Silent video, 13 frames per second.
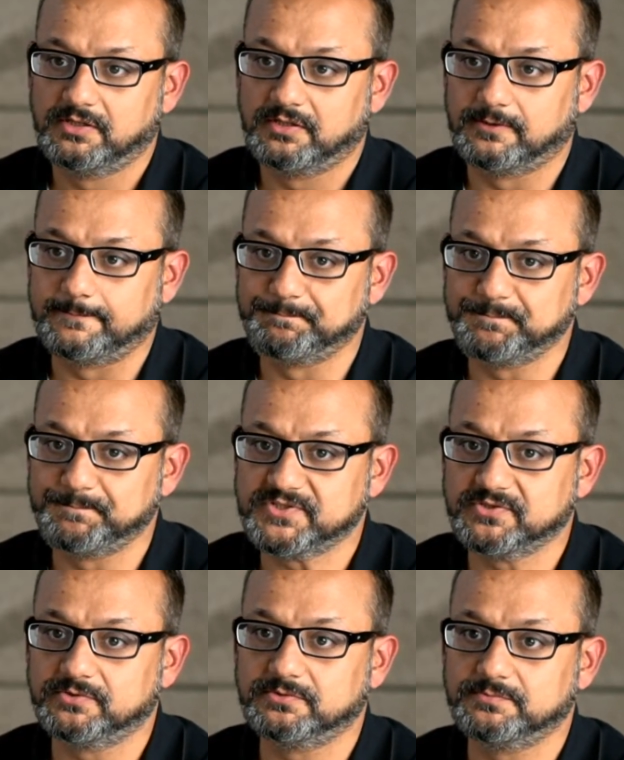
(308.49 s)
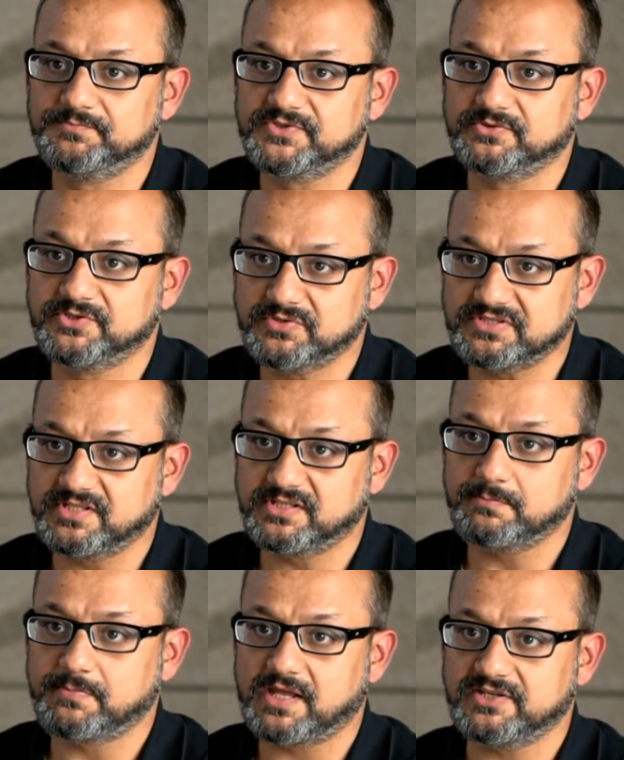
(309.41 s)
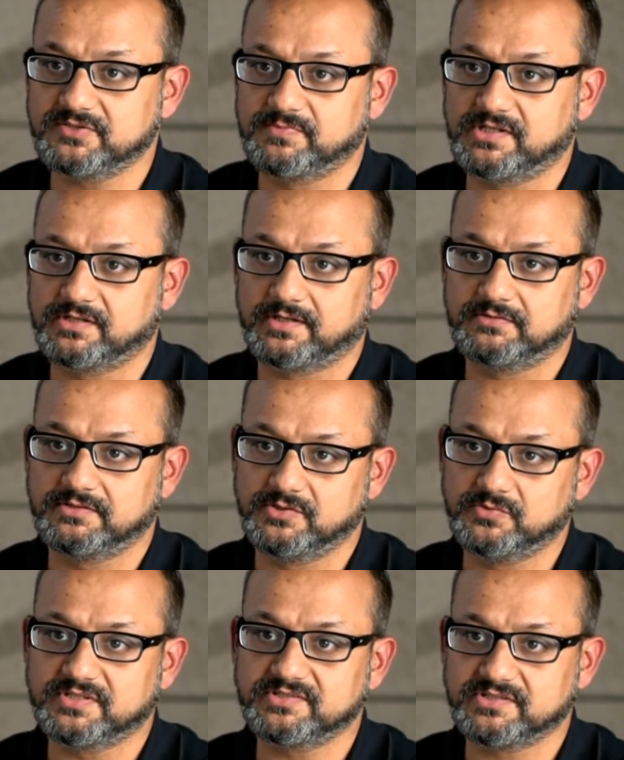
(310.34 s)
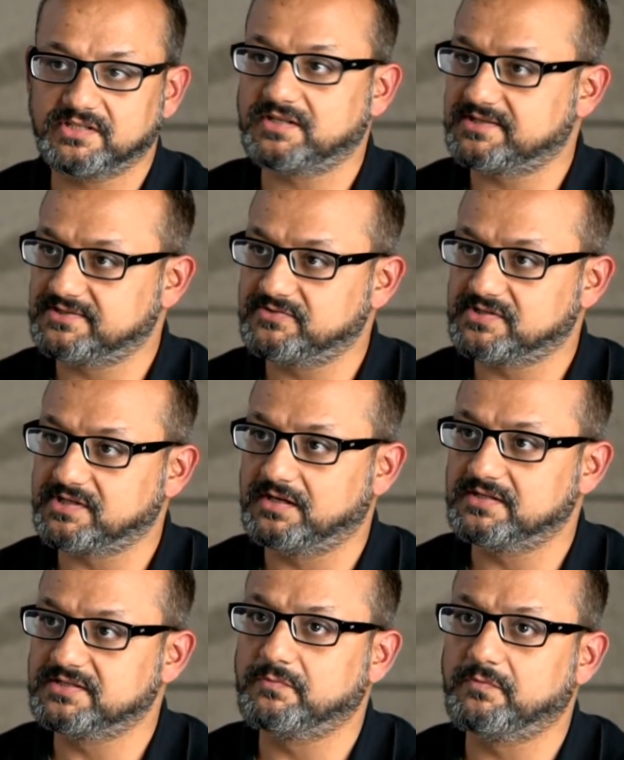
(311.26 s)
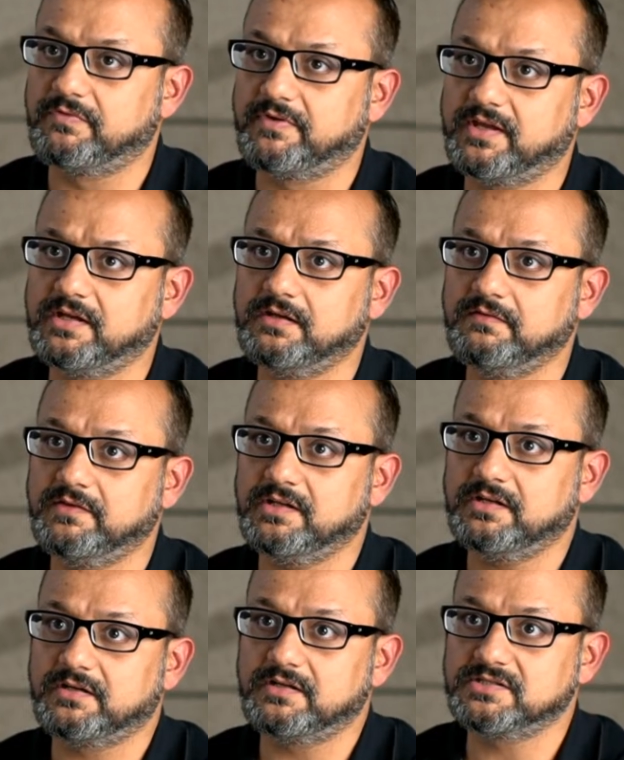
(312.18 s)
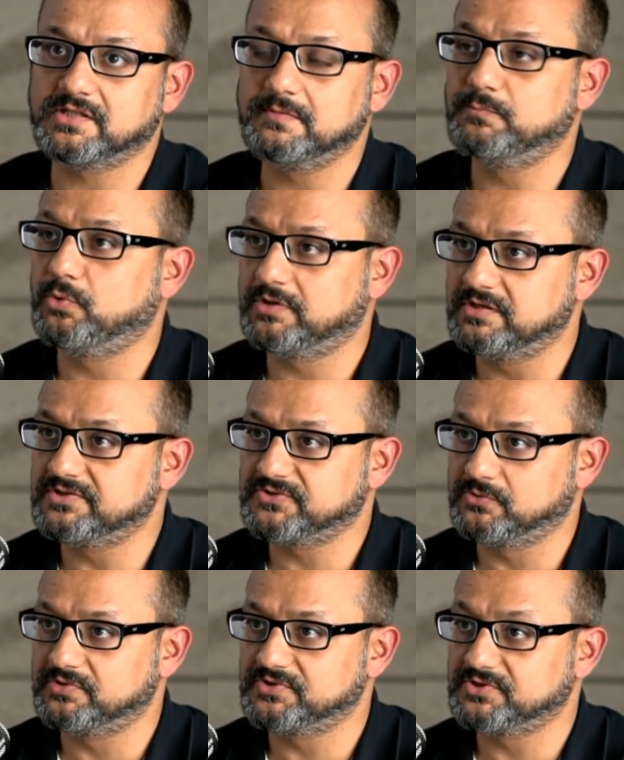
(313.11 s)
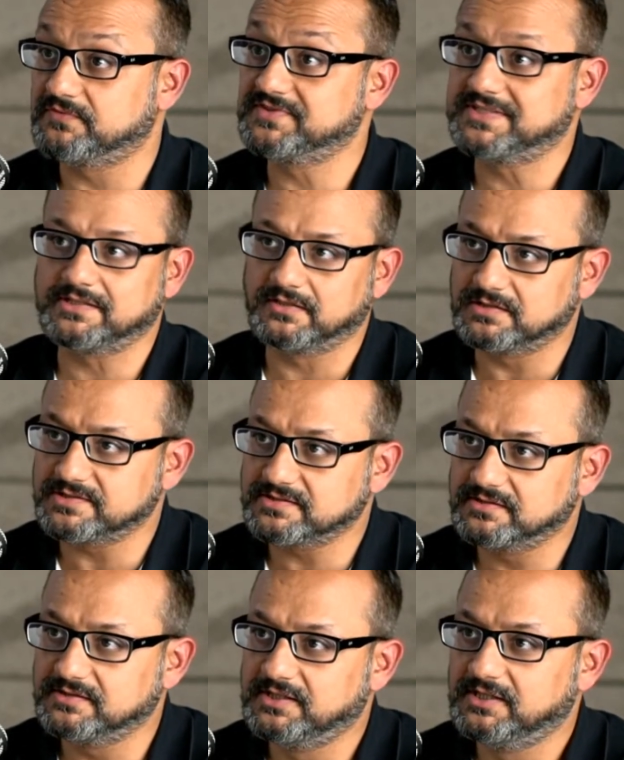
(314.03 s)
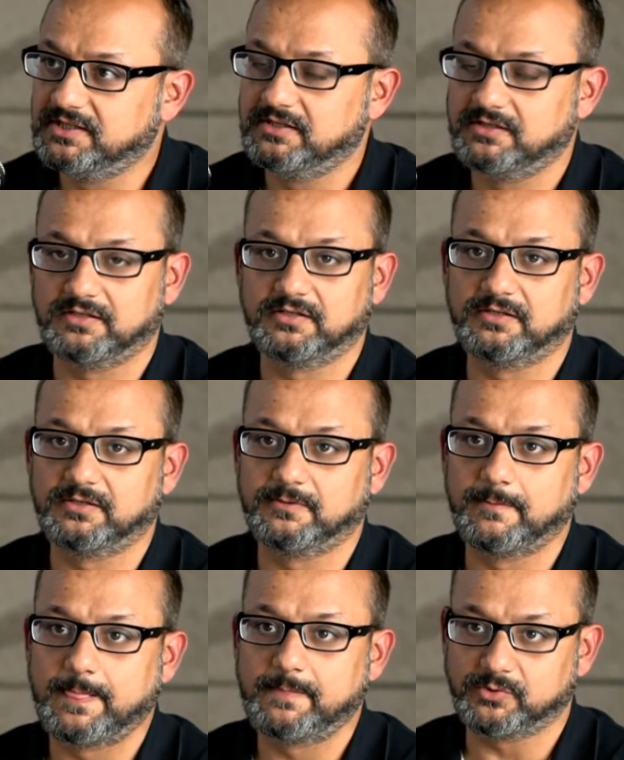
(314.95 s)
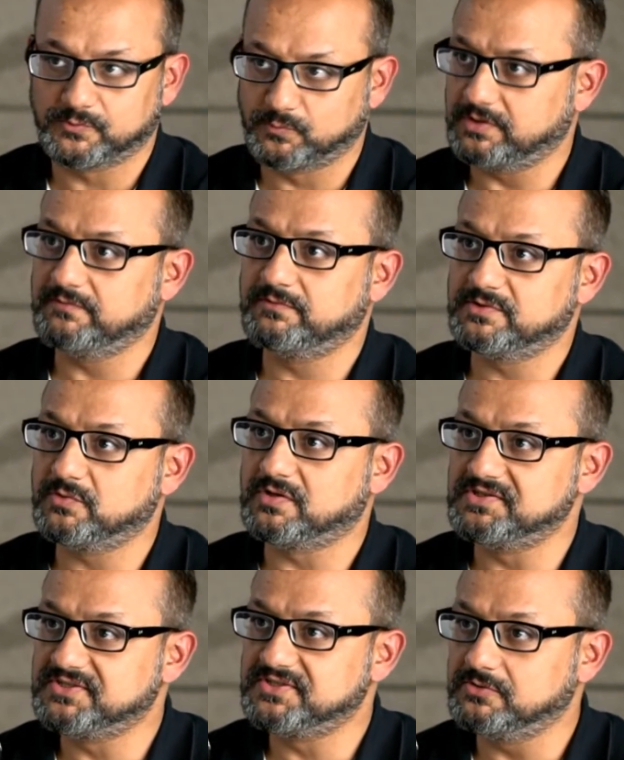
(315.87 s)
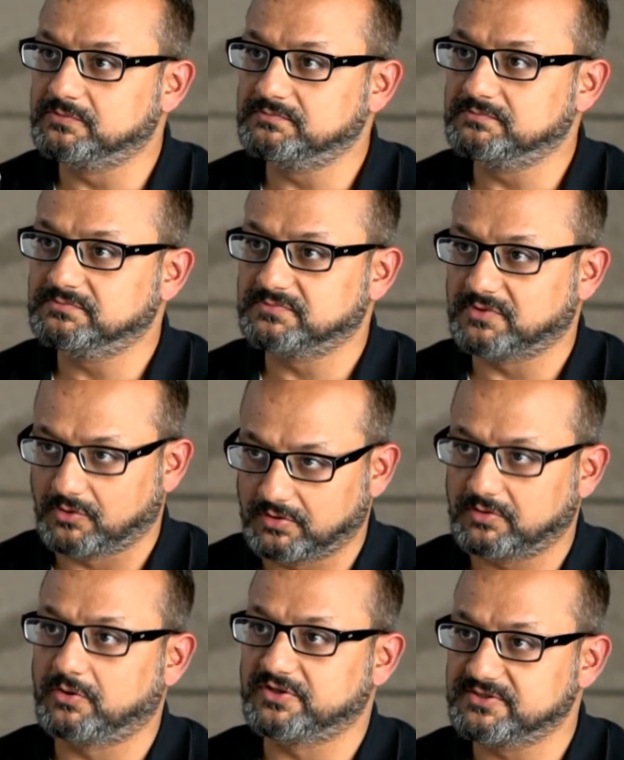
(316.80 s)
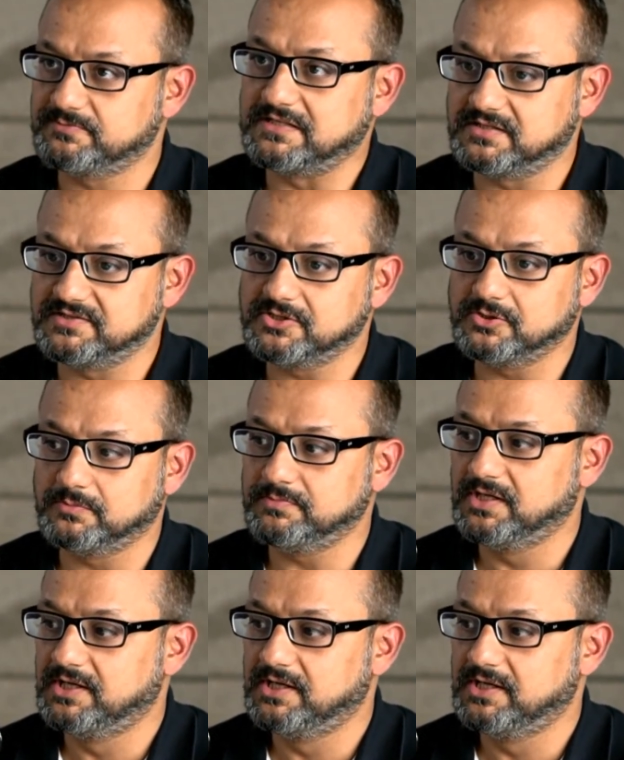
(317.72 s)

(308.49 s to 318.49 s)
So usage data management, like usage data, as you say, it's a very, very rich and potent source of signals, because whatever you consume or is being consumed